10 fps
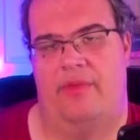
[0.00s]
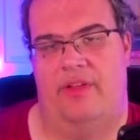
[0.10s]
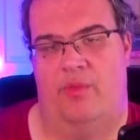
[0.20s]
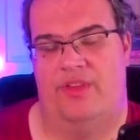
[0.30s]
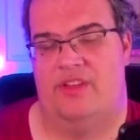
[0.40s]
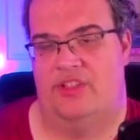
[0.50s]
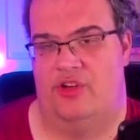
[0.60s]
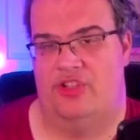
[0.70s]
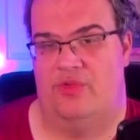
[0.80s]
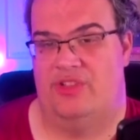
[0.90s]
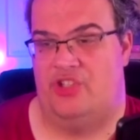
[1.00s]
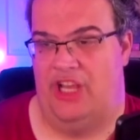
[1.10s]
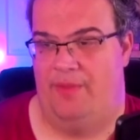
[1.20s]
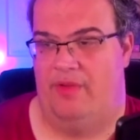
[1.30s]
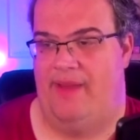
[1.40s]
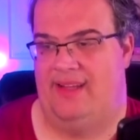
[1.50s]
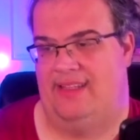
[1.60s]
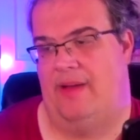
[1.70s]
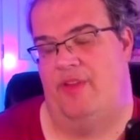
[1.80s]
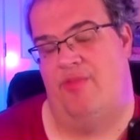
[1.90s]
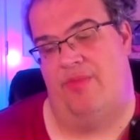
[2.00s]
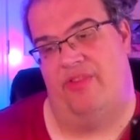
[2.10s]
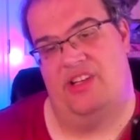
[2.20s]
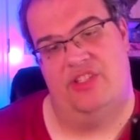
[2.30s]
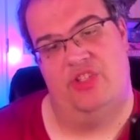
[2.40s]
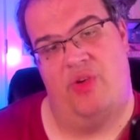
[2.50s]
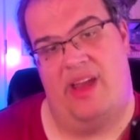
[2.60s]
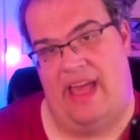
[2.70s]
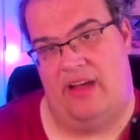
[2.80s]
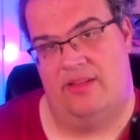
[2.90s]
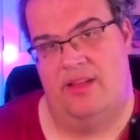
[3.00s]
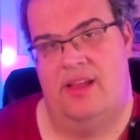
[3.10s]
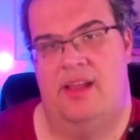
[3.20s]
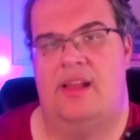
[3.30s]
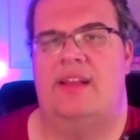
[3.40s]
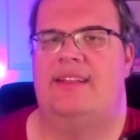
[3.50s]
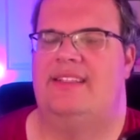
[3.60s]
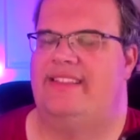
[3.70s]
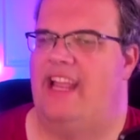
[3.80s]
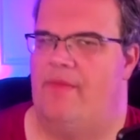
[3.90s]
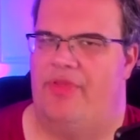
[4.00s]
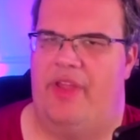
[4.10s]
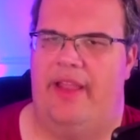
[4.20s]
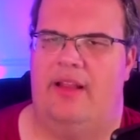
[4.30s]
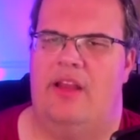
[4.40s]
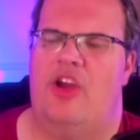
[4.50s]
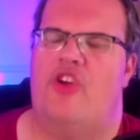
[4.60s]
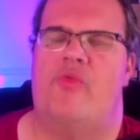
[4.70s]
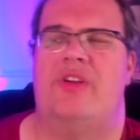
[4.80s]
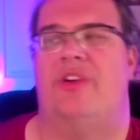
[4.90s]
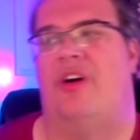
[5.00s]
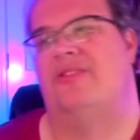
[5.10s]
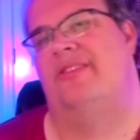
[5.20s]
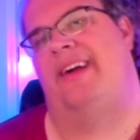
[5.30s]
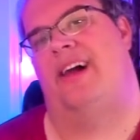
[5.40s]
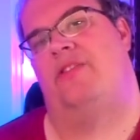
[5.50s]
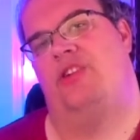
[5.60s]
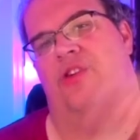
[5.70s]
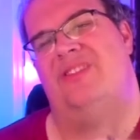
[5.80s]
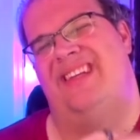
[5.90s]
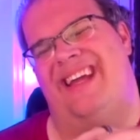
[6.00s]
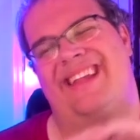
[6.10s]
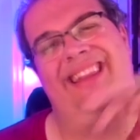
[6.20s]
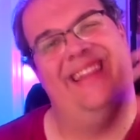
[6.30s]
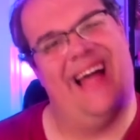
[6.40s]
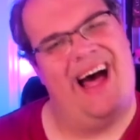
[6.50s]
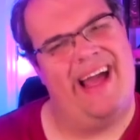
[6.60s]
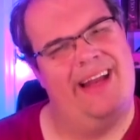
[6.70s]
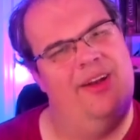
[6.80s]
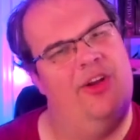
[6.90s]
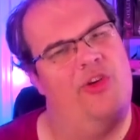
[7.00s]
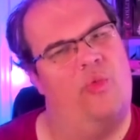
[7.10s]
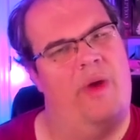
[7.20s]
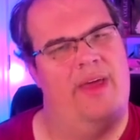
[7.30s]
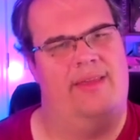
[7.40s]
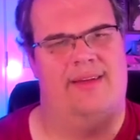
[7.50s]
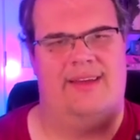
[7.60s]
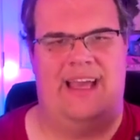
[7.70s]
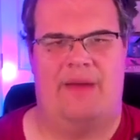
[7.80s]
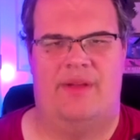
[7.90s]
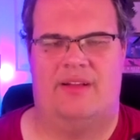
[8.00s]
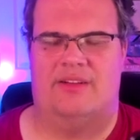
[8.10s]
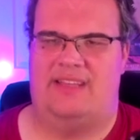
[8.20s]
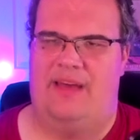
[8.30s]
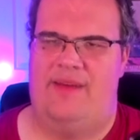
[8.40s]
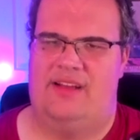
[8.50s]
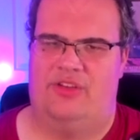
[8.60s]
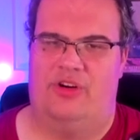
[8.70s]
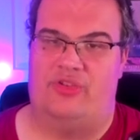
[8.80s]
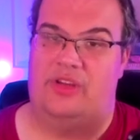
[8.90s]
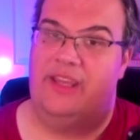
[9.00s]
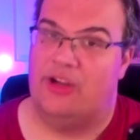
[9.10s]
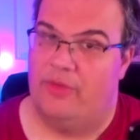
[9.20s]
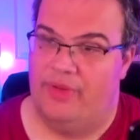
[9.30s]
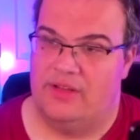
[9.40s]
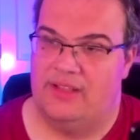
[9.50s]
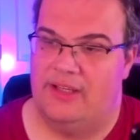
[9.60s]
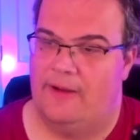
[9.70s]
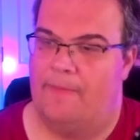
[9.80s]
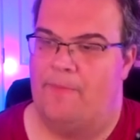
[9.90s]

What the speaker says: Winter Soldier was cheaper based on how many preparations you had out. Same thing, which also kind of goes in line with Gambit, because Gambit has alter ego ability,